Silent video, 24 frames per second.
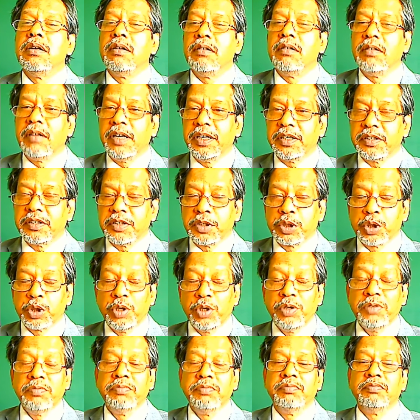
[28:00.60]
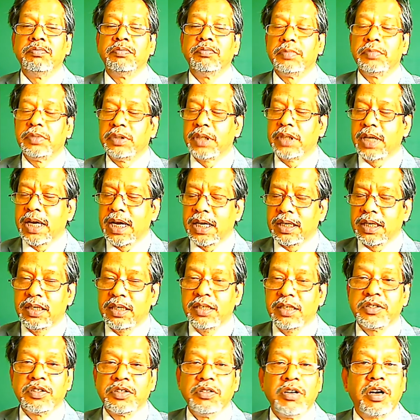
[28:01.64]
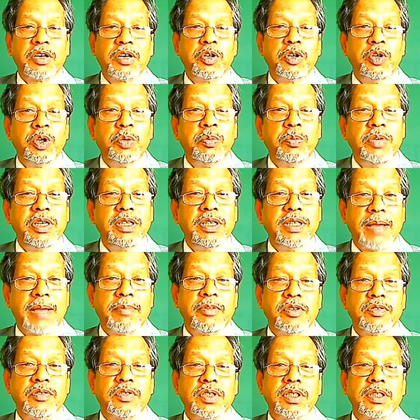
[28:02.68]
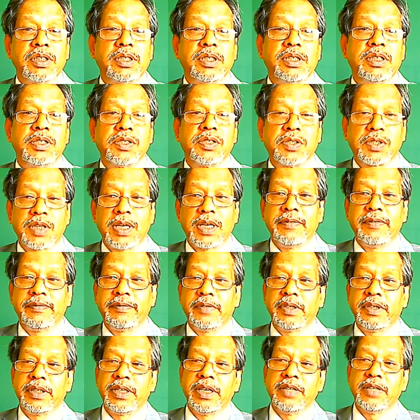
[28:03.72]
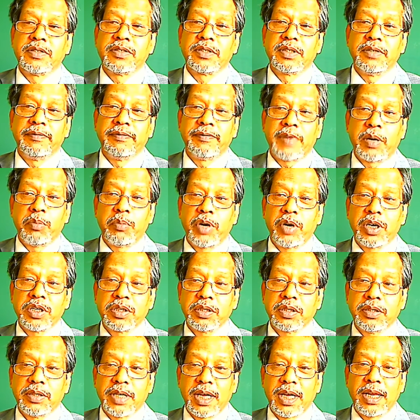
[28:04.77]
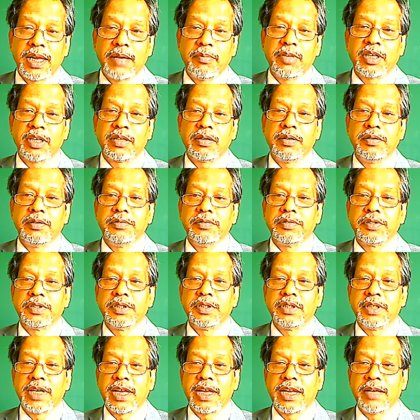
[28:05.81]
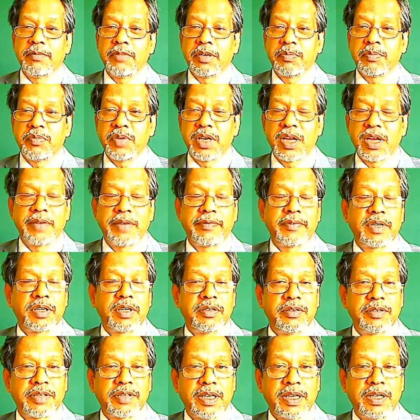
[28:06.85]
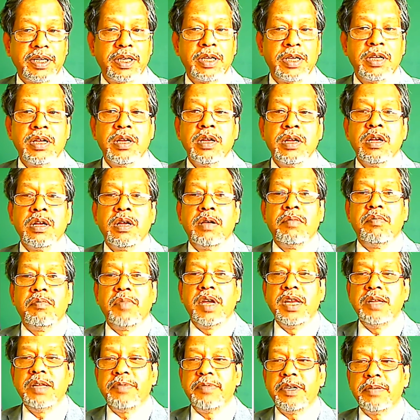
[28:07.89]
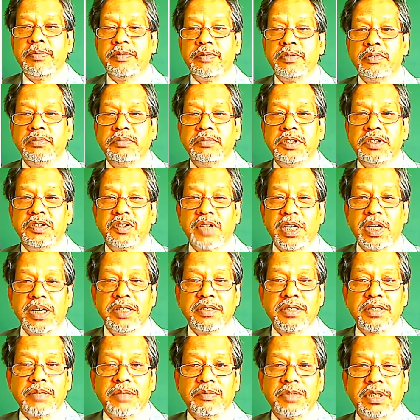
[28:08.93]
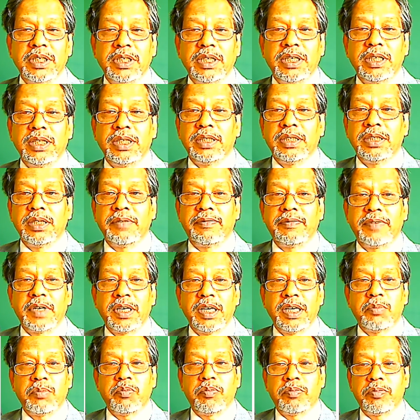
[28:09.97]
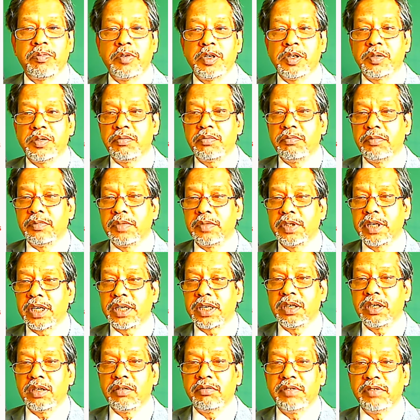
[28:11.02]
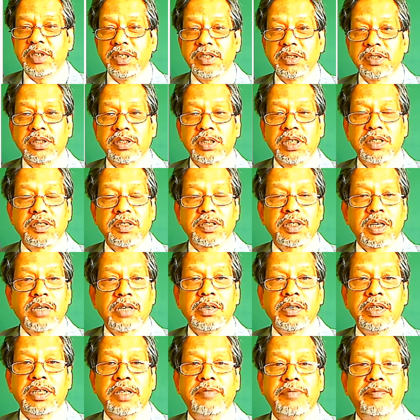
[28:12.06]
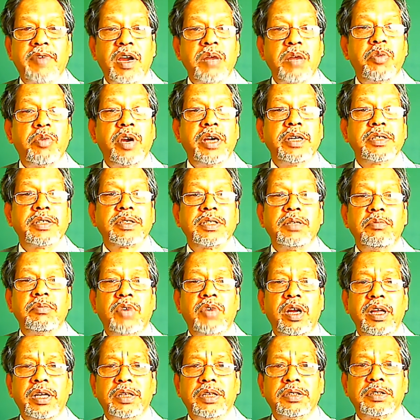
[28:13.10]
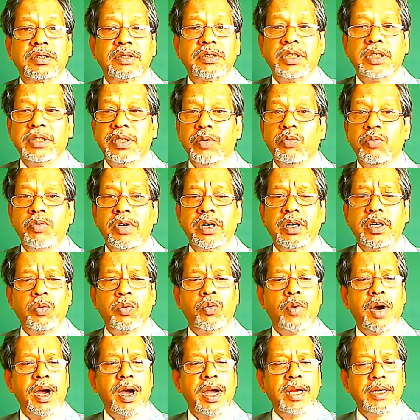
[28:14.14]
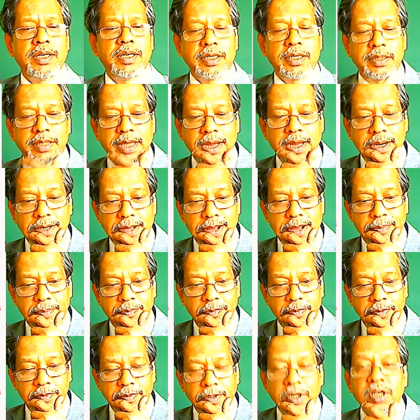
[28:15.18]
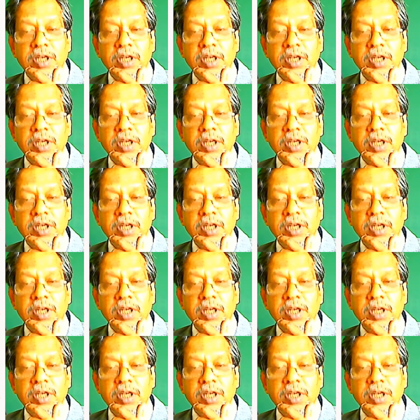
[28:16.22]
Later show that it's not going to be damaging. It's safe against the vibration, dynamic loads, dynamic behavior, okay? Many people design something and they forget to take care of this, and suddenly it vibrates and breaks. Then they wonder, why did that happen?